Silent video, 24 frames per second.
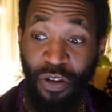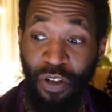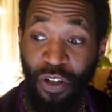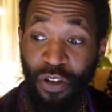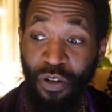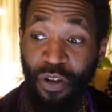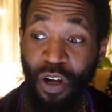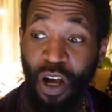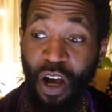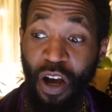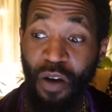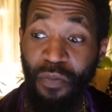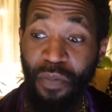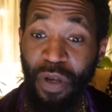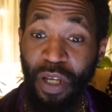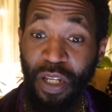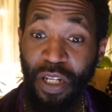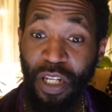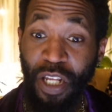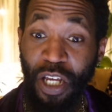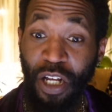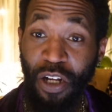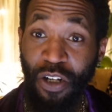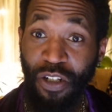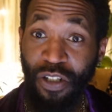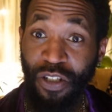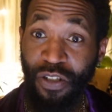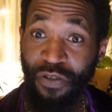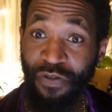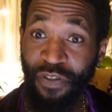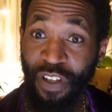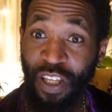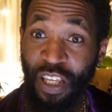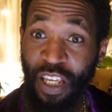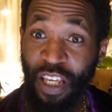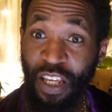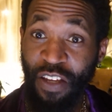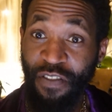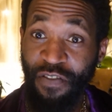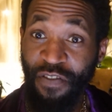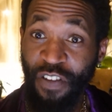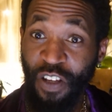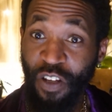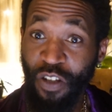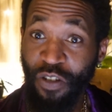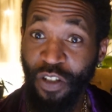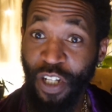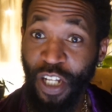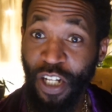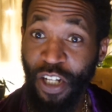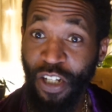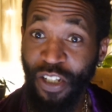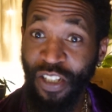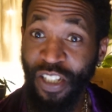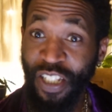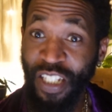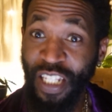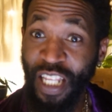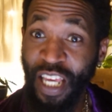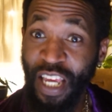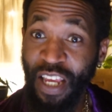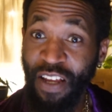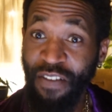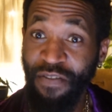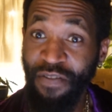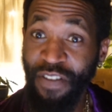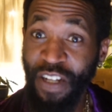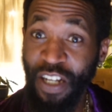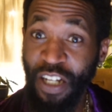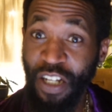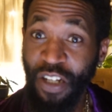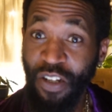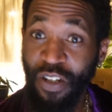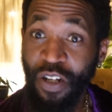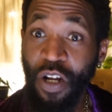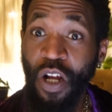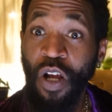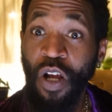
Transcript: You call me a nigger, king, field nigger, slave nigger,